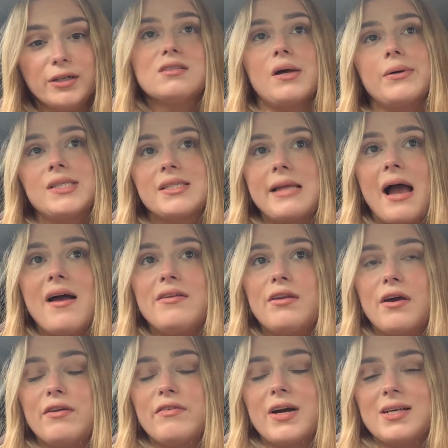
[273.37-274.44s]
So a
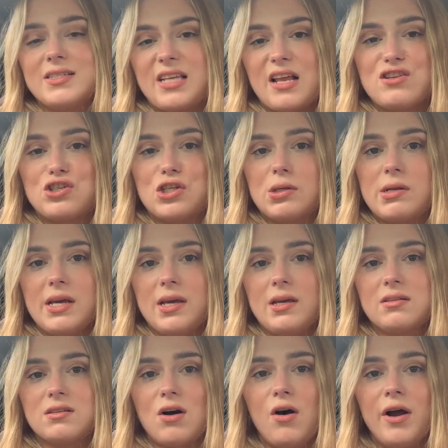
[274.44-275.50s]
standover essentially
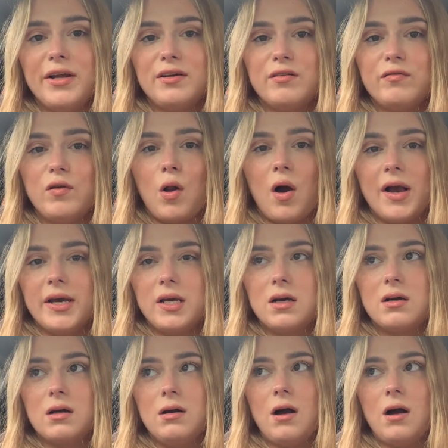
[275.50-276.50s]
is kind of like